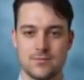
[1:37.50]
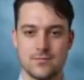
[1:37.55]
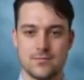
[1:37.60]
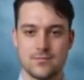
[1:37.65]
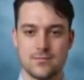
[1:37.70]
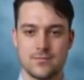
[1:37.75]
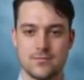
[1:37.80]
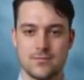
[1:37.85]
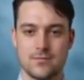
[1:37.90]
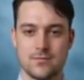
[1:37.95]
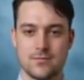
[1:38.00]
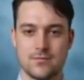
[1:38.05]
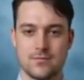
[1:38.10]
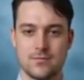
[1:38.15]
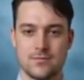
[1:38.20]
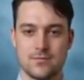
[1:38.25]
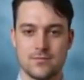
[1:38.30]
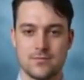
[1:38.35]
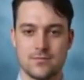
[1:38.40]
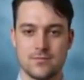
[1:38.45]

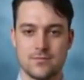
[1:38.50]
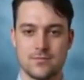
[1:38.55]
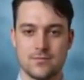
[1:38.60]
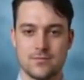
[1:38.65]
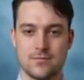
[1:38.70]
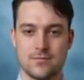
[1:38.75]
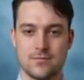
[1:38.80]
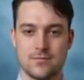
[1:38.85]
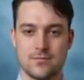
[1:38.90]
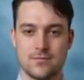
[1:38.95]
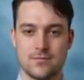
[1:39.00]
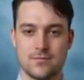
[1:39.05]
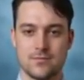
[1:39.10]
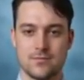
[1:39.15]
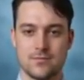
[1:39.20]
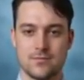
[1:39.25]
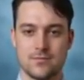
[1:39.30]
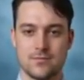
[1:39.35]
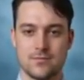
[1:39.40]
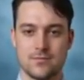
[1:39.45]
(silence)